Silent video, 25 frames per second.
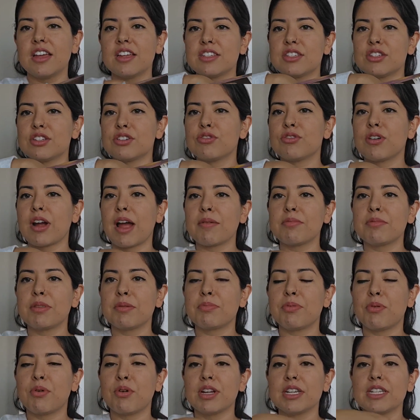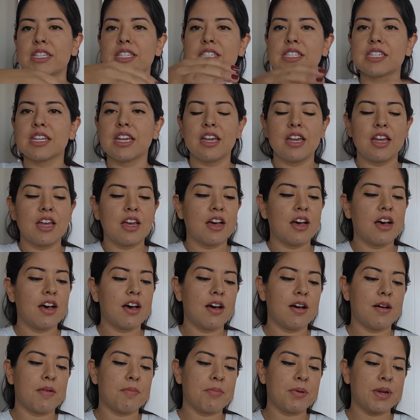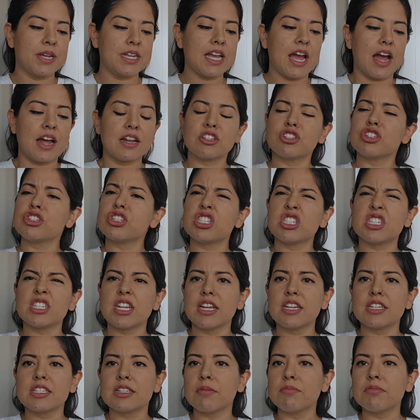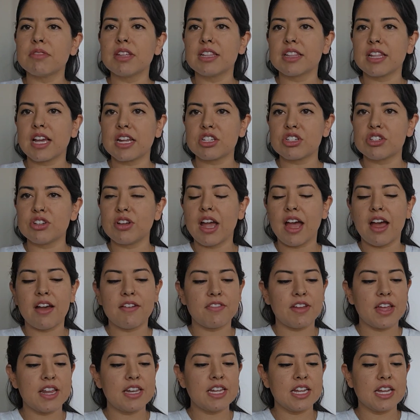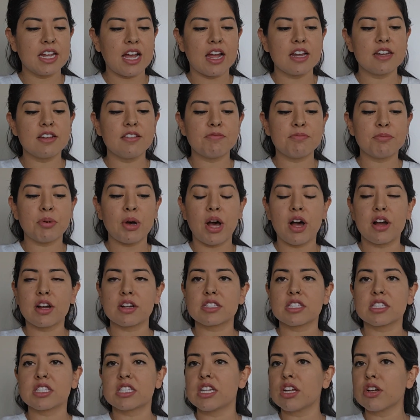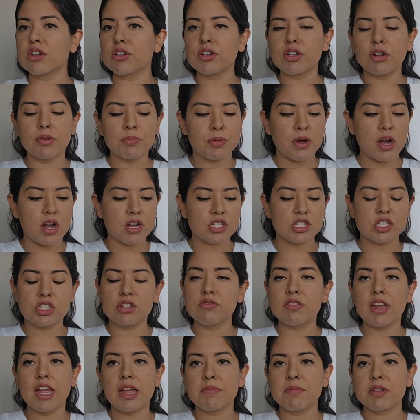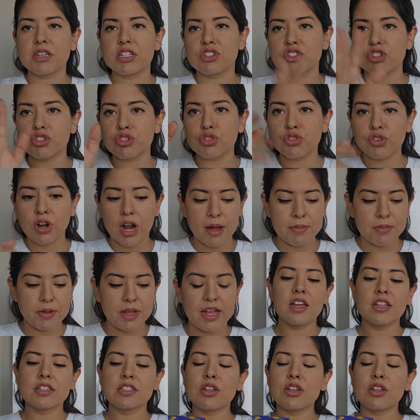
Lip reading: to grab the points. But yeah, just take something that you have, any kind of box, cereal box, you name it, just grab it.